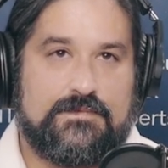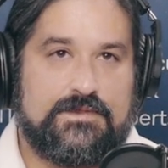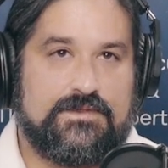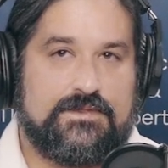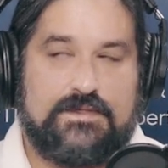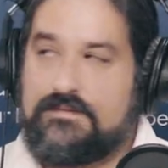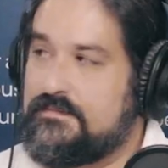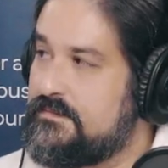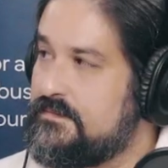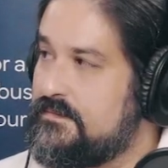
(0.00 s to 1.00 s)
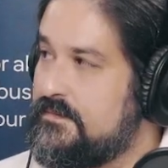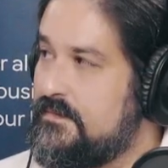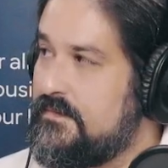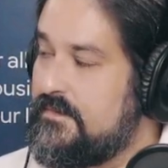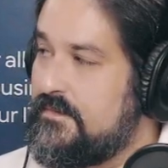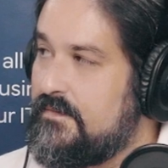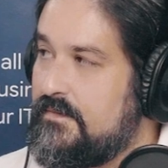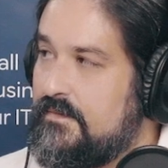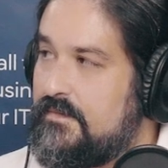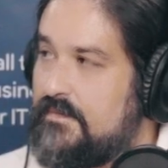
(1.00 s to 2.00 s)

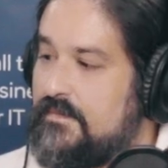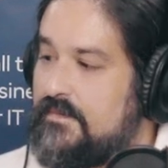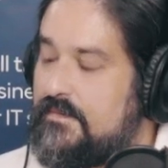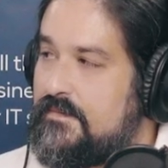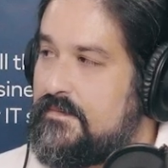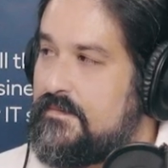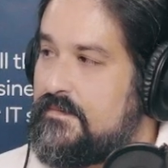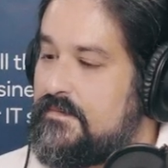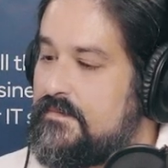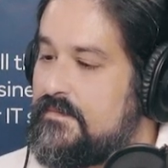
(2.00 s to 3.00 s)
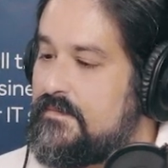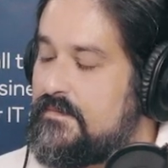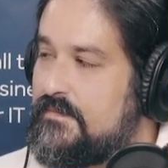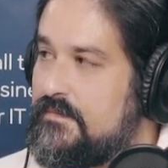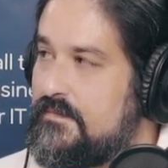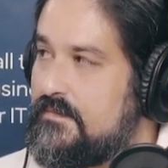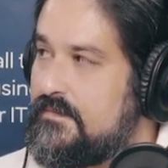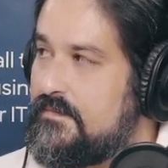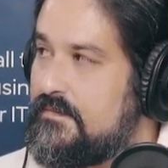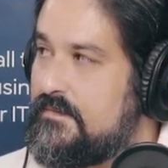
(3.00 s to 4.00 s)

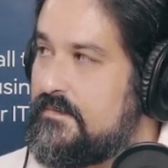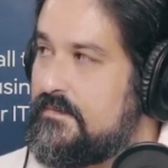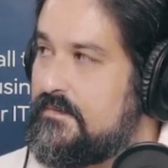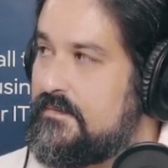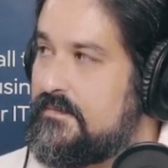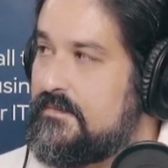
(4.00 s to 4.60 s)
(not speaking)